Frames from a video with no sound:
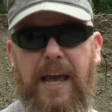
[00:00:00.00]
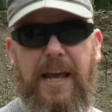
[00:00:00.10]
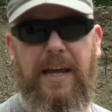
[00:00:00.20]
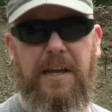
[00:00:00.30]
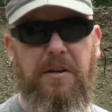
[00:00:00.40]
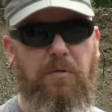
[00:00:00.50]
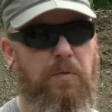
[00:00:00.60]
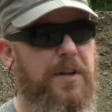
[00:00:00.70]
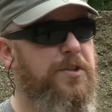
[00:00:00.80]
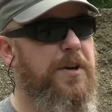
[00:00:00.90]
a
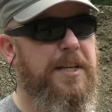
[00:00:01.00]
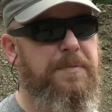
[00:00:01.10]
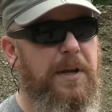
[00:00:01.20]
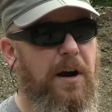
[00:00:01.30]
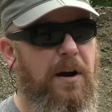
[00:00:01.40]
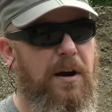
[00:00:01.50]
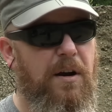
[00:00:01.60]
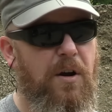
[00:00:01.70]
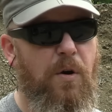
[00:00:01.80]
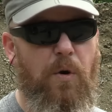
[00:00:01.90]
registered
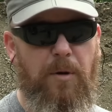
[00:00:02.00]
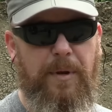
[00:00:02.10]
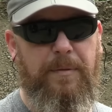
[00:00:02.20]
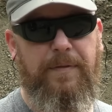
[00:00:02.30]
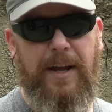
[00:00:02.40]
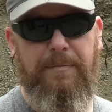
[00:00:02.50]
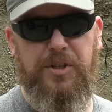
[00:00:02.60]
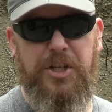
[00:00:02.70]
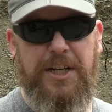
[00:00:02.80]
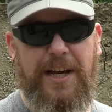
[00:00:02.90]
SBR, or maybe you've got a
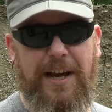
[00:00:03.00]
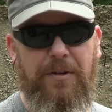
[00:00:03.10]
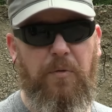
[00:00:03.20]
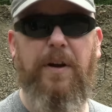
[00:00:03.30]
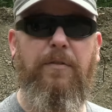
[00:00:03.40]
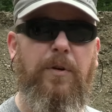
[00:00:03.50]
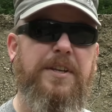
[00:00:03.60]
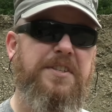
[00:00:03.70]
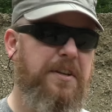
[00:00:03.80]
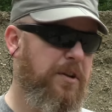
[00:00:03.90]
machine gun, whatever
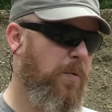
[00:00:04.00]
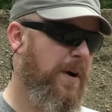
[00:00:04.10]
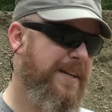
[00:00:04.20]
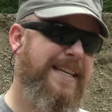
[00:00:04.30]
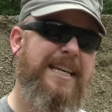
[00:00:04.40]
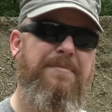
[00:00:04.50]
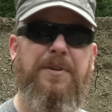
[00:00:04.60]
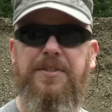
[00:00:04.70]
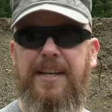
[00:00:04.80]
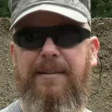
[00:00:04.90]
reason you want to keep
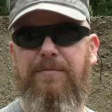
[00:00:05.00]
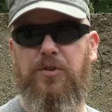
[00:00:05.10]
your same